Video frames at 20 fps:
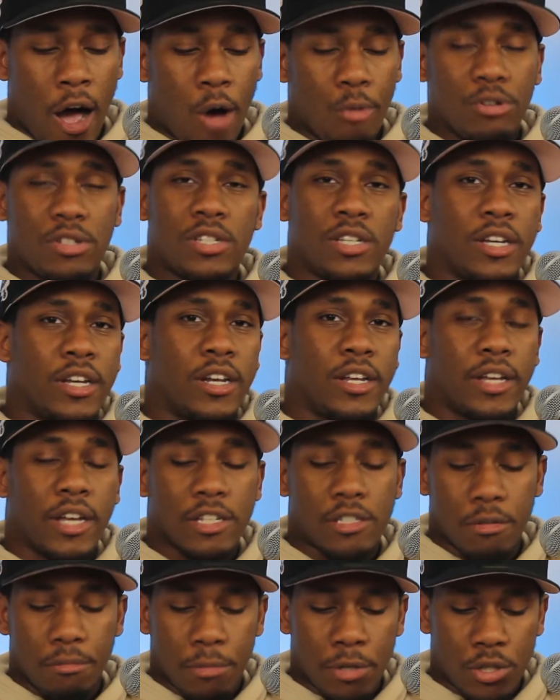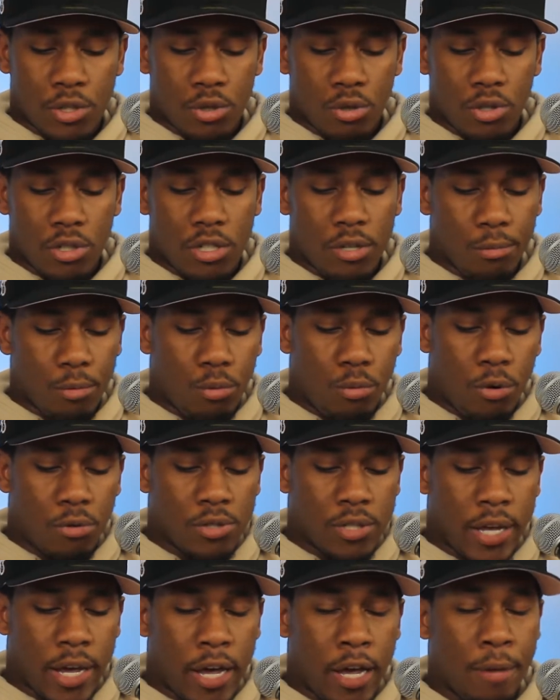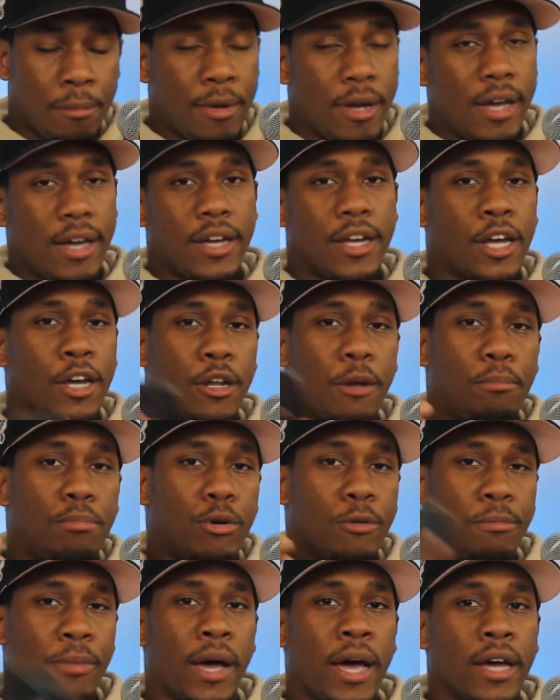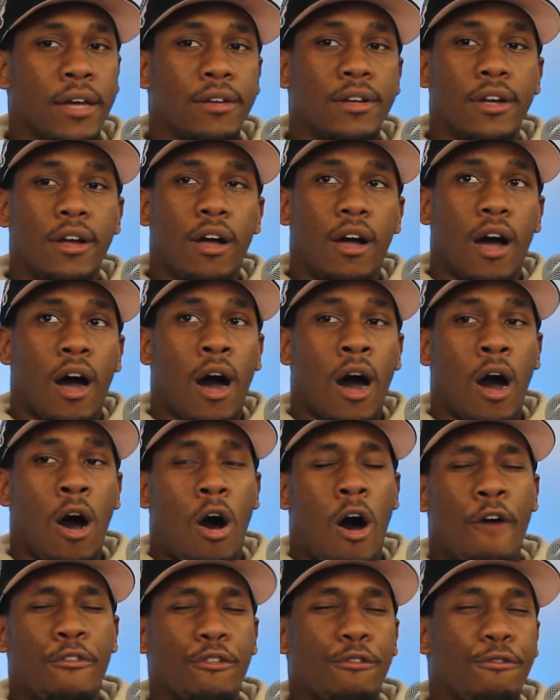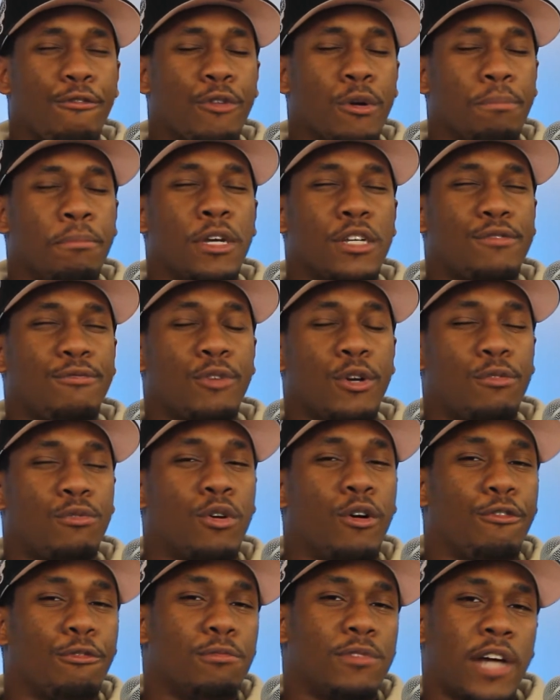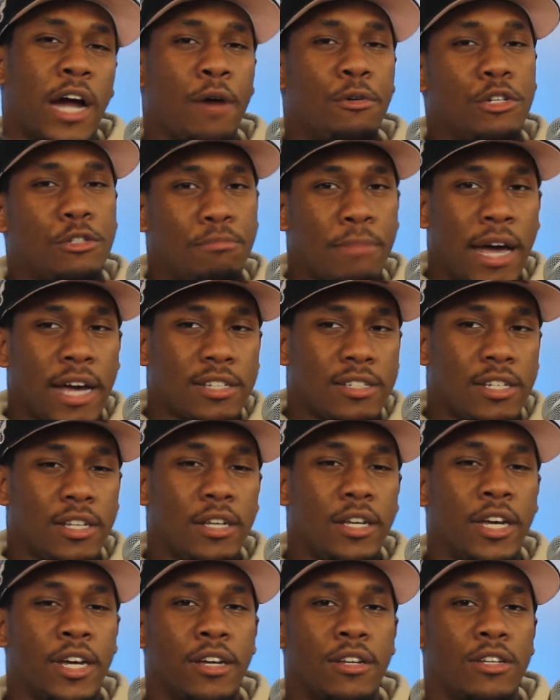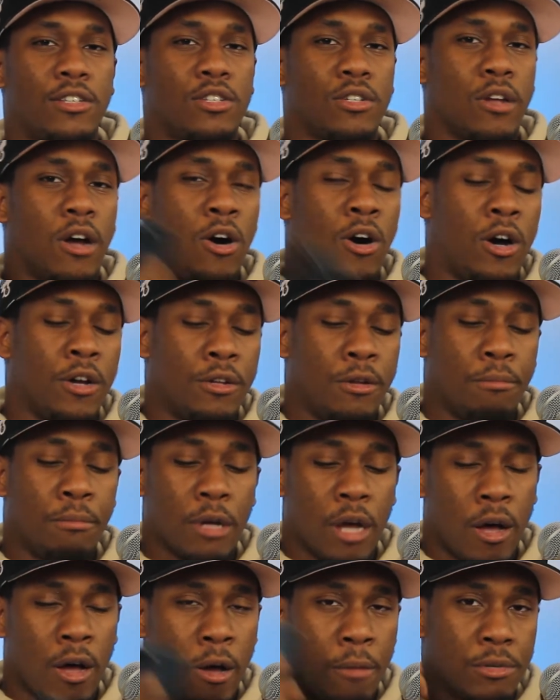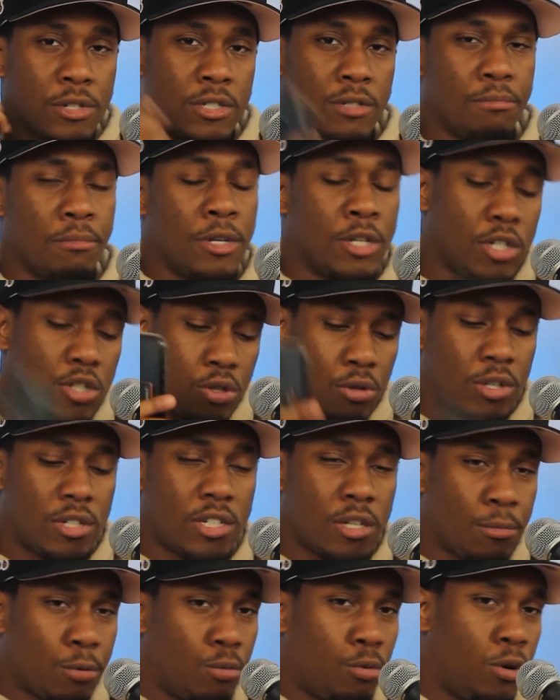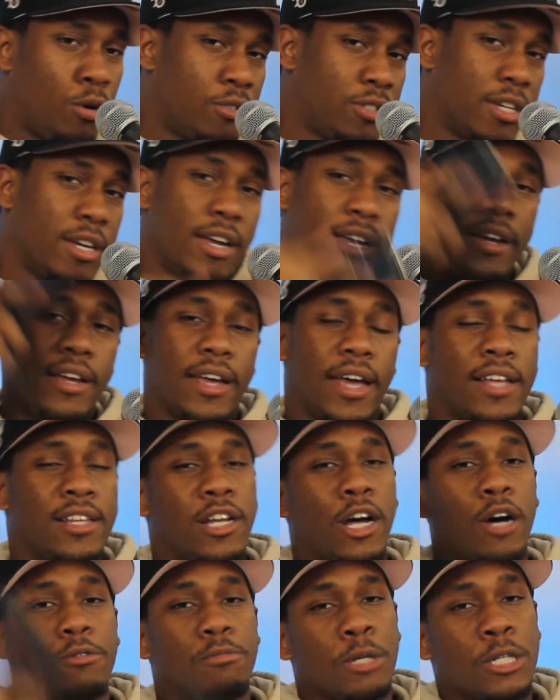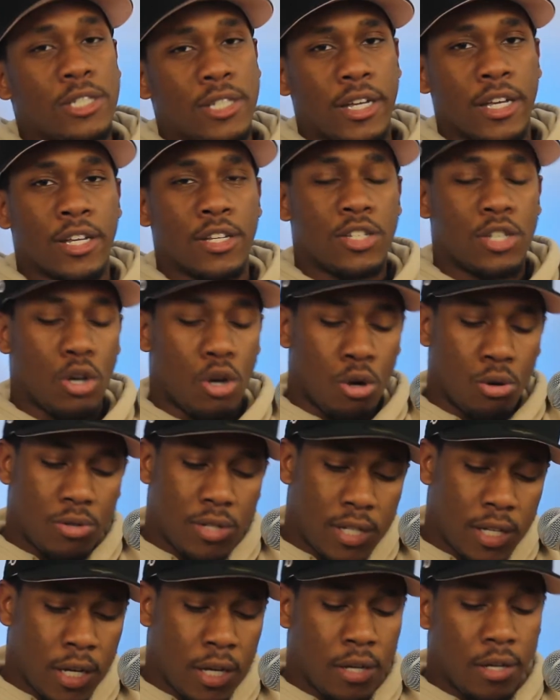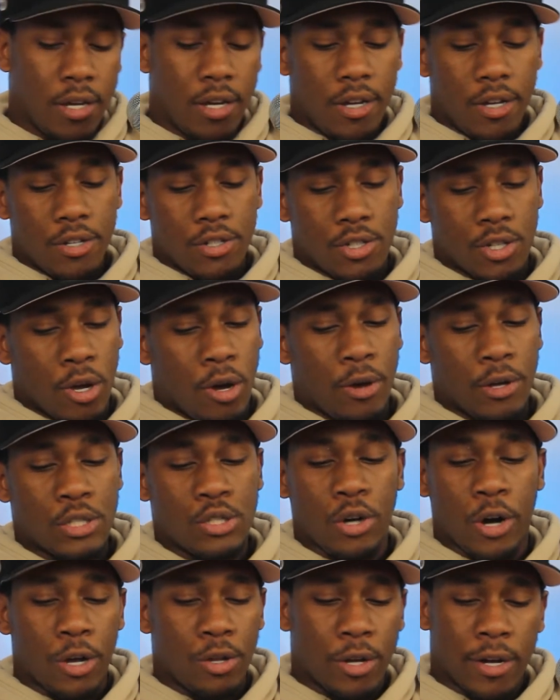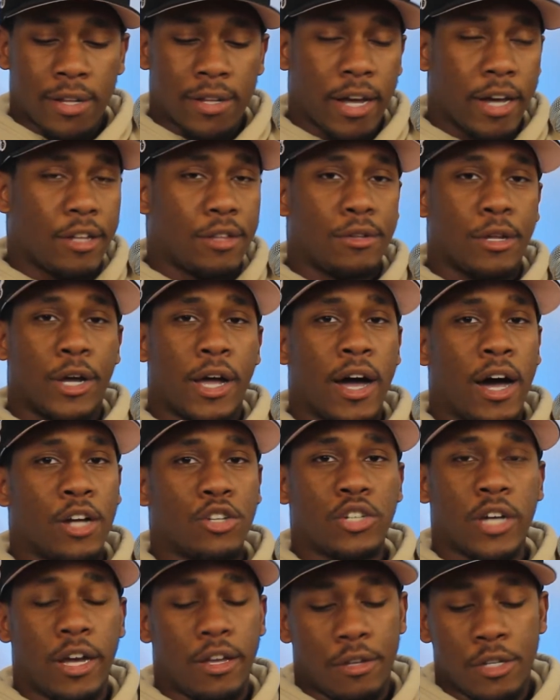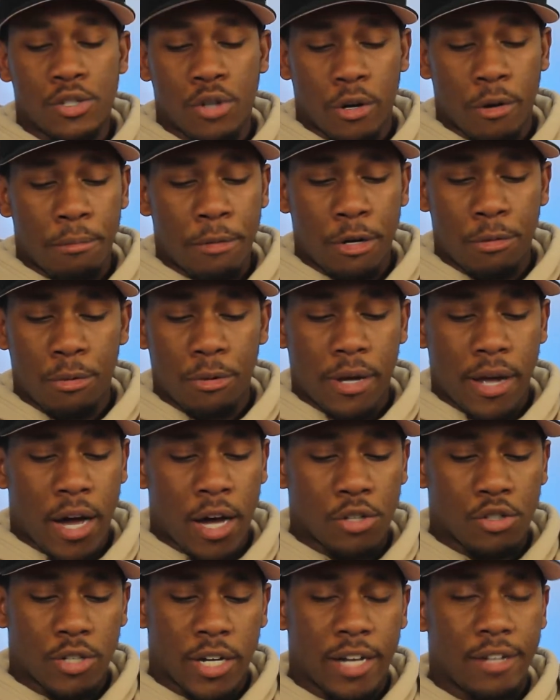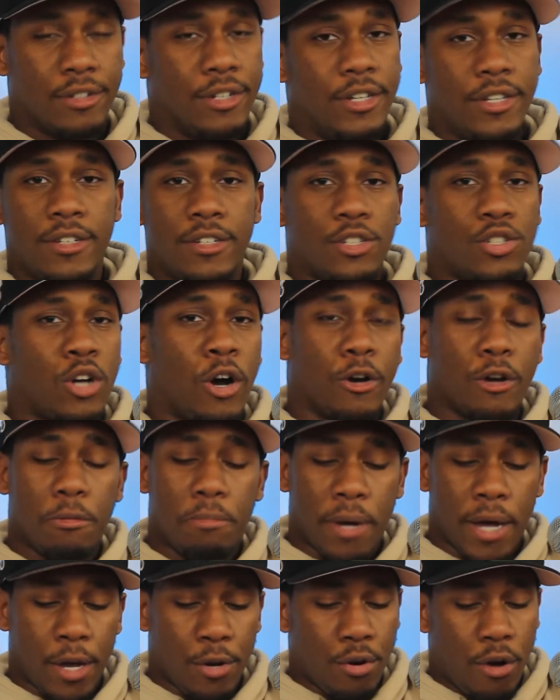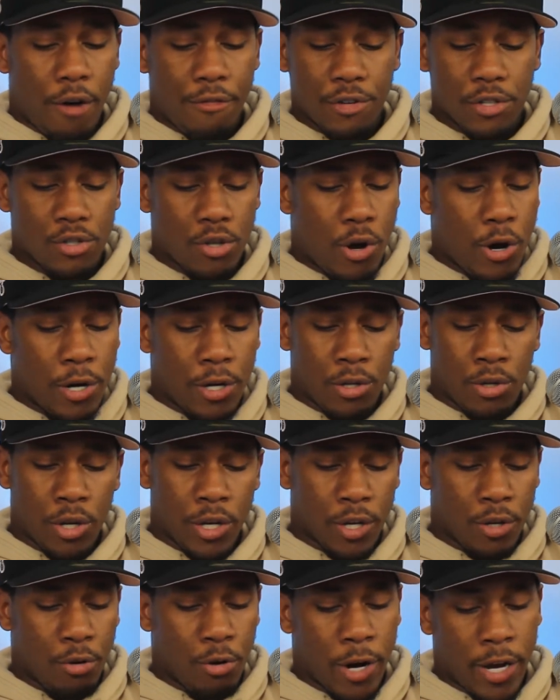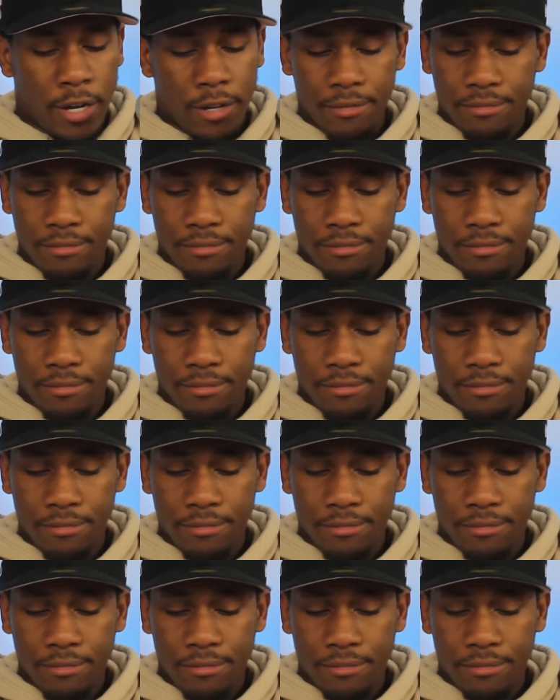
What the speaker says: We see it against the Minnesota Timberwolves game, getting a putback. Off a missed free throw from Tyrese Maxey, getting into on the Minnesota Timberwolves, and to help us get into OT. So it's already looking like the contract, he's on a minimum contract. It's already paying off. It's already looking great.